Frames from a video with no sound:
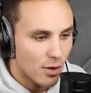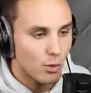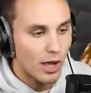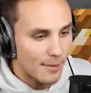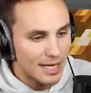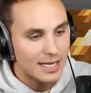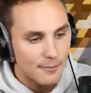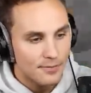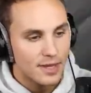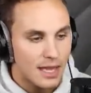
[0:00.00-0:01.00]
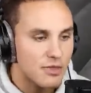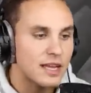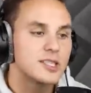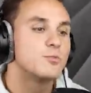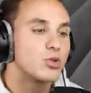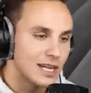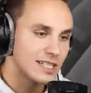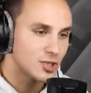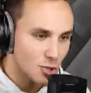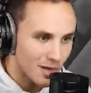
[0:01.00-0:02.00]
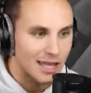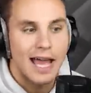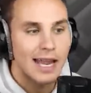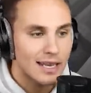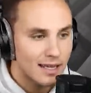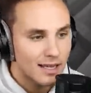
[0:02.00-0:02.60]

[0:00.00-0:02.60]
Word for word: Well, I mean, he thinks Bree's doing that.